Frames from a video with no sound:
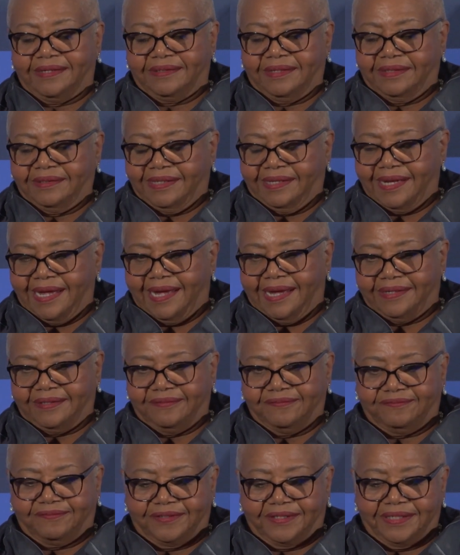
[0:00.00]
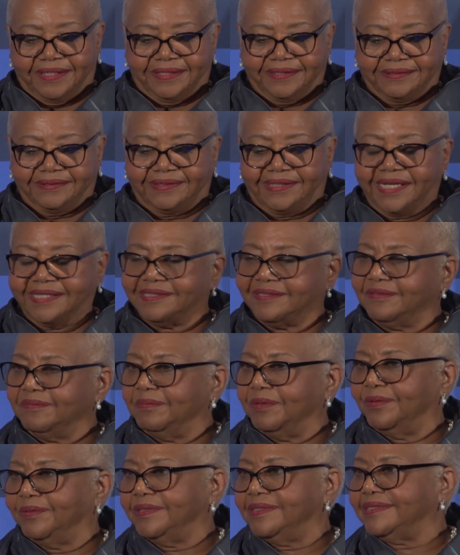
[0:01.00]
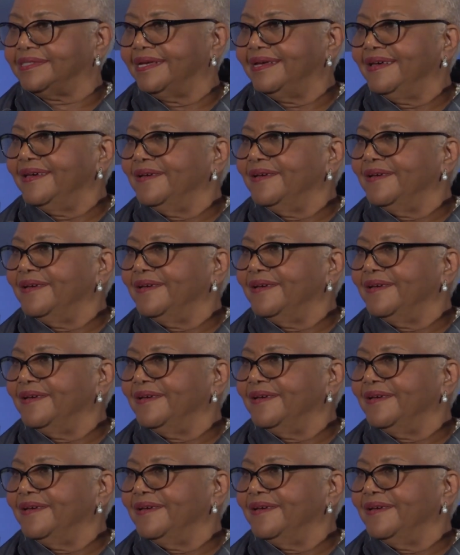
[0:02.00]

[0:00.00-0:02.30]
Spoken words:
a lot of testimonies